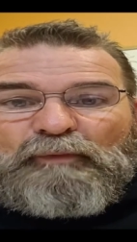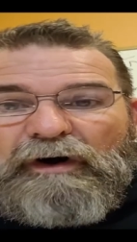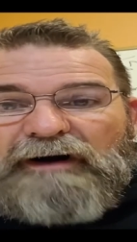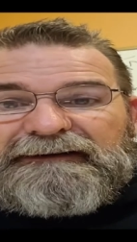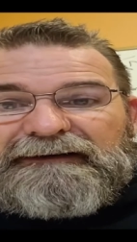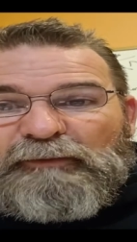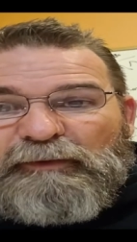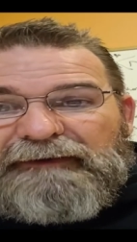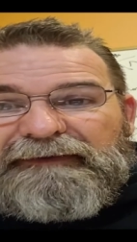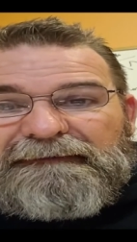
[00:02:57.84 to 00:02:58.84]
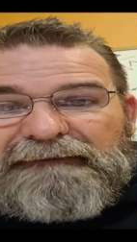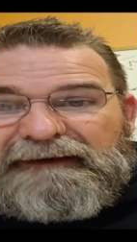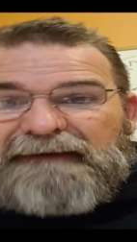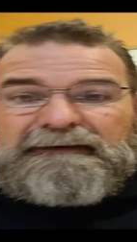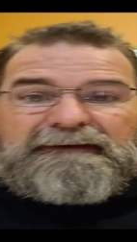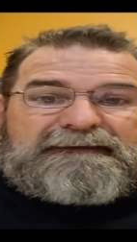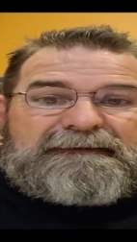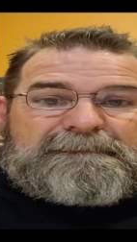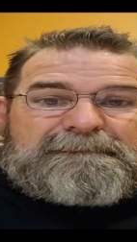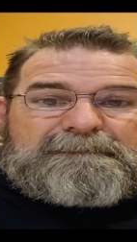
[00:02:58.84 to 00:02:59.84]
Walk with forgiveness.
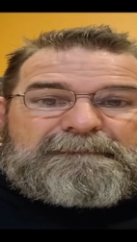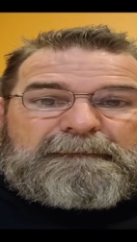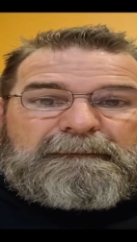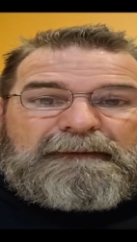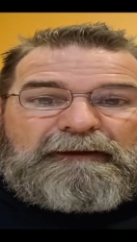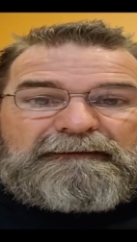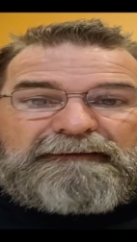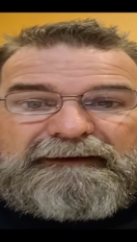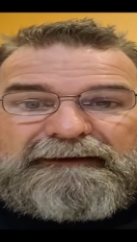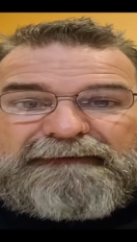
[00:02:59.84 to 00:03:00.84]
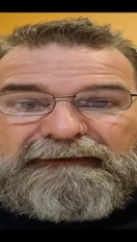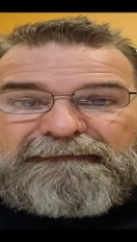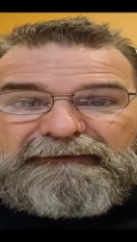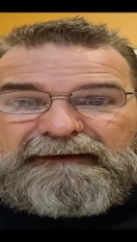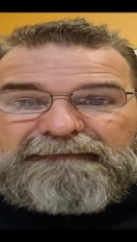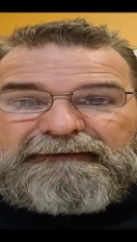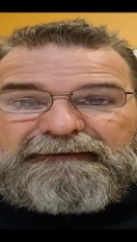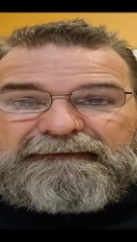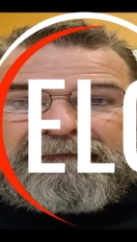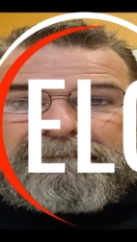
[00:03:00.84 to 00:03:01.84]
Live in forgiveness.